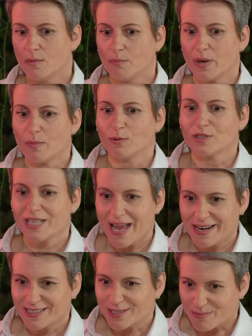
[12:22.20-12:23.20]
People
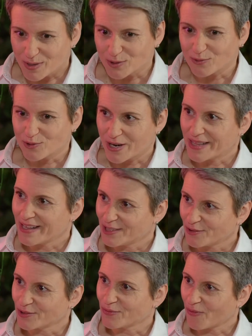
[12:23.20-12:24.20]
tend to muzzle train their
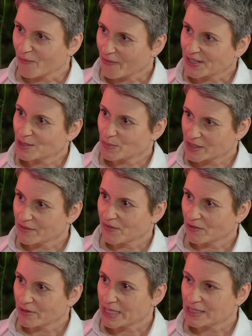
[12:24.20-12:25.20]
dogs for a very
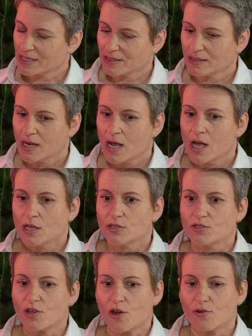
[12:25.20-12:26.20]
specific reason.
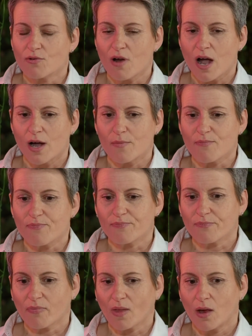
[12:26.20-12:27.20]
So
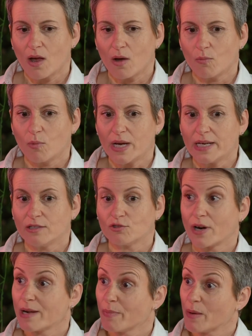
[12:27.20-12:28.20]
we
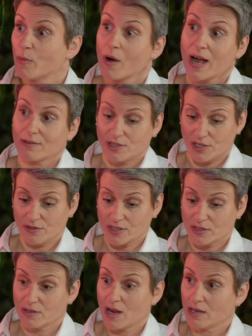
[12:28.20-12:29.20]
train people how to use
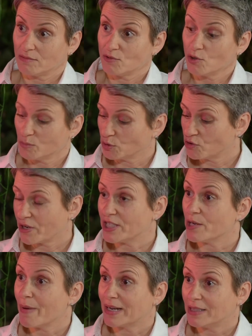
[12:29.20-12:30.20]
a normal
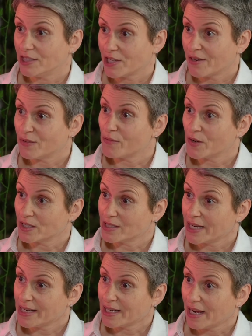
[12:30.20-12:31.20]
stretchy bandage out of a
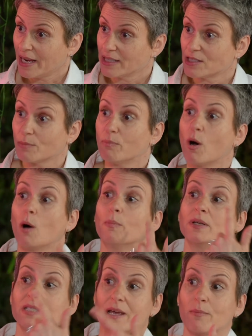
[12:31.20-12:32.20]
first aid kit to pop
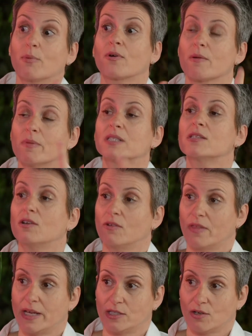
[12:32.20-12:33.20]
a temporary muzzle
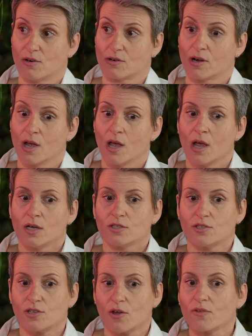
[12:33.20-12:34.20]
on their dog
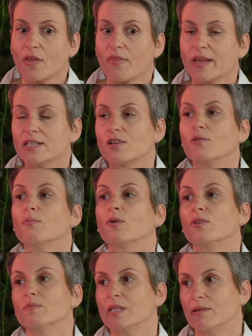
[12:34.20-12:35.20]
so that they don't
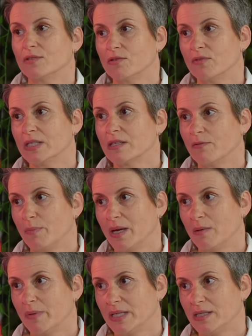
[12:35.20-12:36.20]
put themselves at risk of
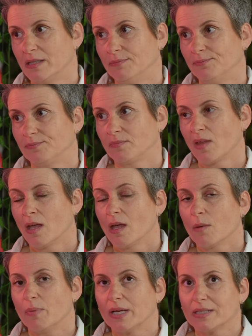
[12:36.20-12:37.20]
being bitten.
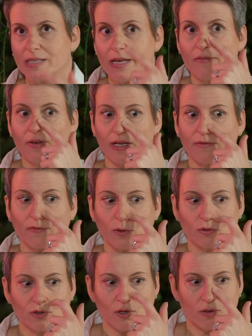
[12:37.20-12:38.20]
Because even if
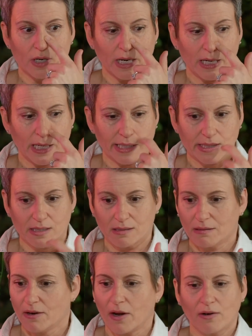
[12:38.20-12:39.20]
your dog is,
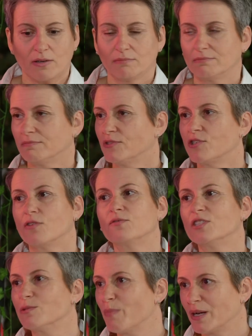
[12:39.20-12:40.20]

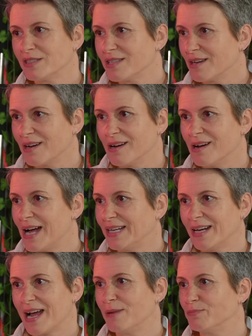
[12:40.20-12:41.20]
soft as butter
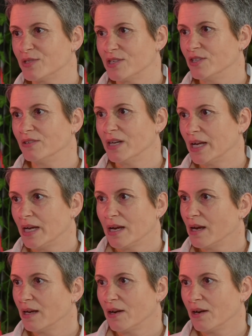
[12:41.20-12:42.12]
and absolutely,